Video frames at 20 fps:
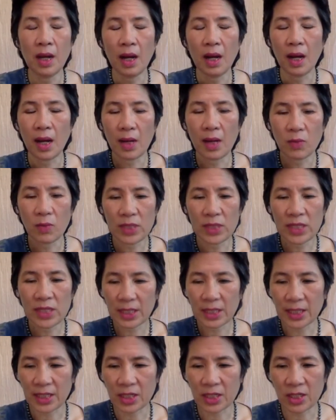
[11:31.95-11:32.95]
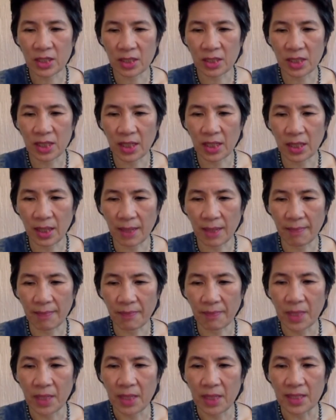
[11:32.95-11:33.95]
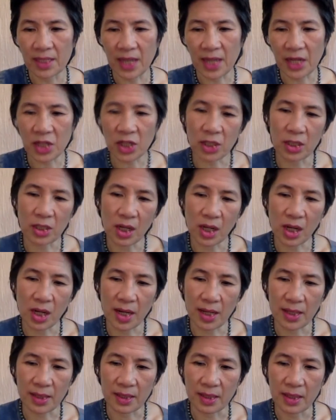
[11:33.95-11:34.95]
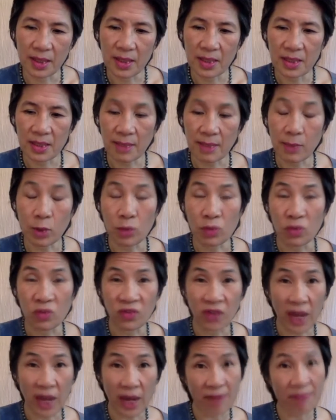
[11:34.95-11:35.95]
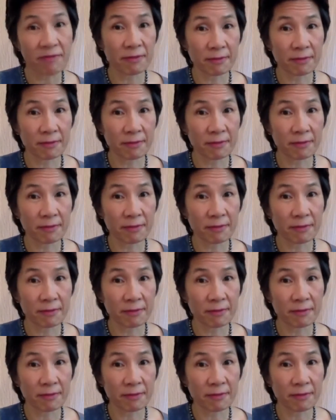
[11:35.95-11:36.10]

I recently did um, a session on someone who's five,